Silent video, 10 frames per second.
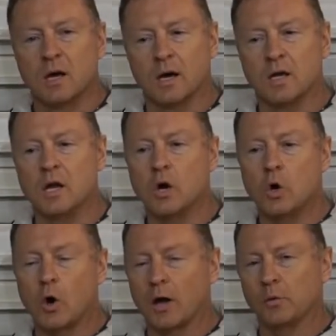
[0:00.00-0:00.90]
I
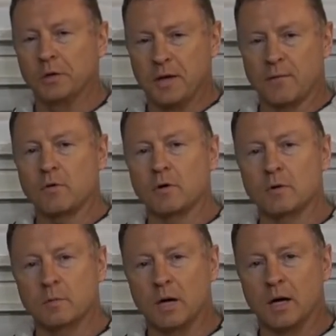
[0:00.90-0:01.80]
know I will
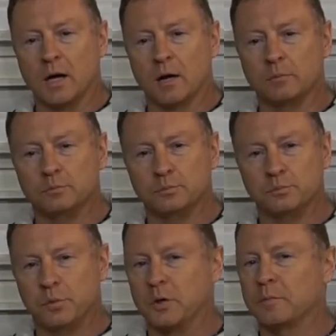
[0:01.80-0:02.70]
never
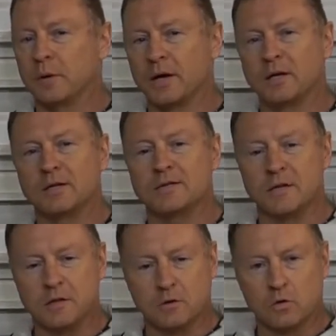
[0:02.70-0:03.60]
put bindings
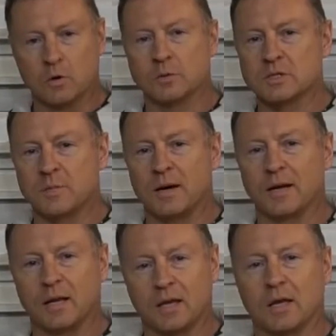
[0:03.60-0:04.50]
in the normal spot
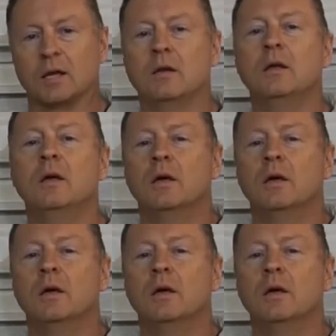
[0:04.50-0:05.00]
again